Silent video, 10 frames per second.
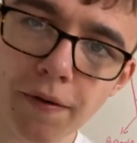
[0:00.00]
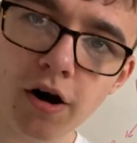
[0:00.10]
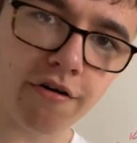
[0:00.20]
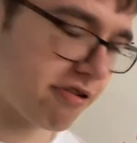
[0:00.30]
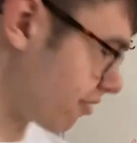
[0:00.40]

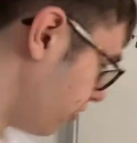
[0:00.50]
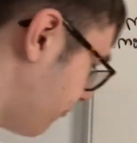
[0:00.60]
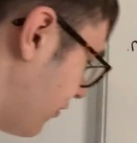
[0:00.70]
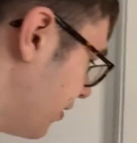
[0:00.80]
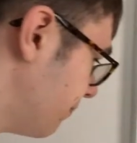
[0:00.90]
or
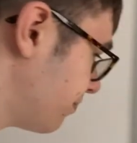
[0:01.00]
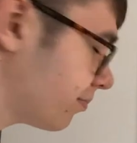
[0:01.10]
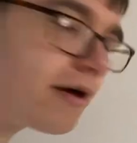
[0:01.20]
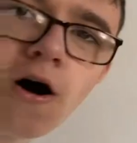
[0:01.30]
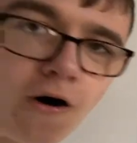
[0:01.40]
silver
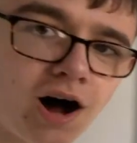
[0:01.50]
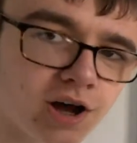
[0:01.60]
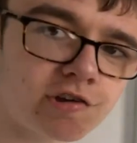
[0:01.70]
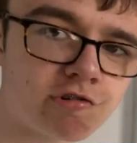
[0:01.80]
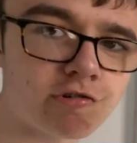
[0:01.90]
or
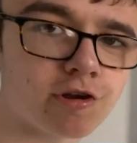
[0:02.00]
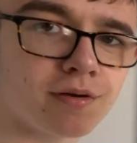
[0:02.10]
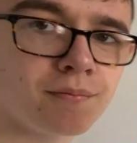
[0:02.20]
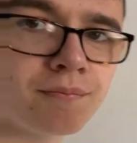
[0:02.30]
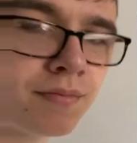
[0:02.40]

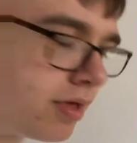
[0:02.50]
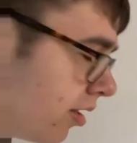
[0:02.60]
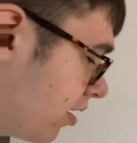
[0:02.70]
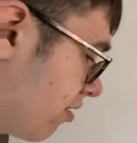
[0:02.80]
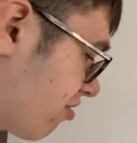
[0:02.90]
hydrogen.
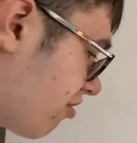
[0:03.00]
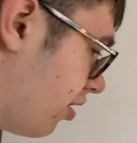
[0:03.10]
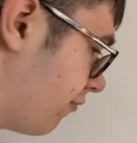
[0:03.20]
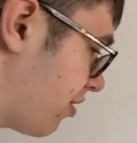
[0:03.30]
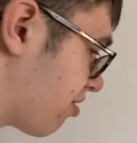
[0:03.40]
So
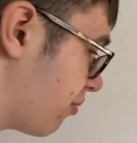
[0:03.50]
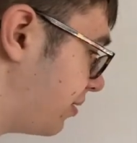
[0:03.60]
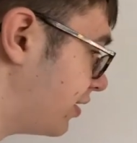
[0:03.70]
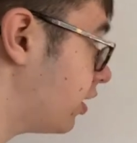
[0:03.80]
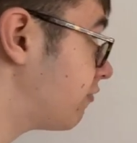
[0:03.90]
obviously
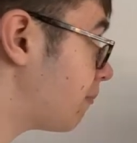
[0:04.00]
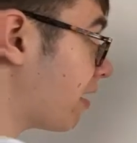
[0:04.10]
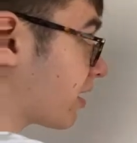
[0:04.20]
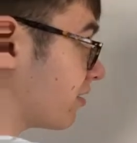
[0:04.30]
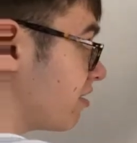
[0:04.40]
we know that
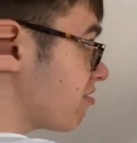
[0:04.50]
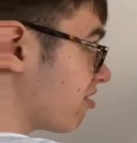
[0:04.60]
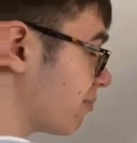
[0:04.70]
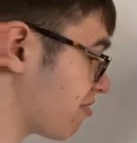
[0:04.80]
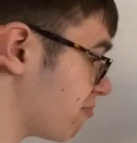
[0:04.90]

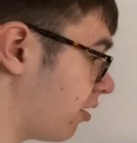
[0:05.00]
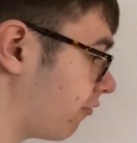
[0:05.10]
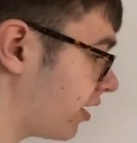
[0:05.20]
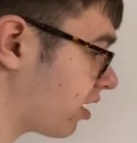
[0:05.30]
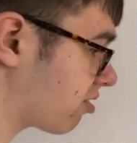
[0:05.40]
magnesium is more
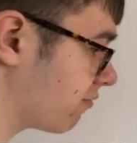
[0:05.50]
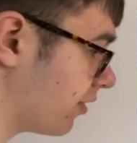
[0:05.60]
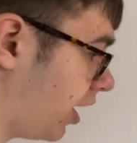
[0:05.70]
reactive than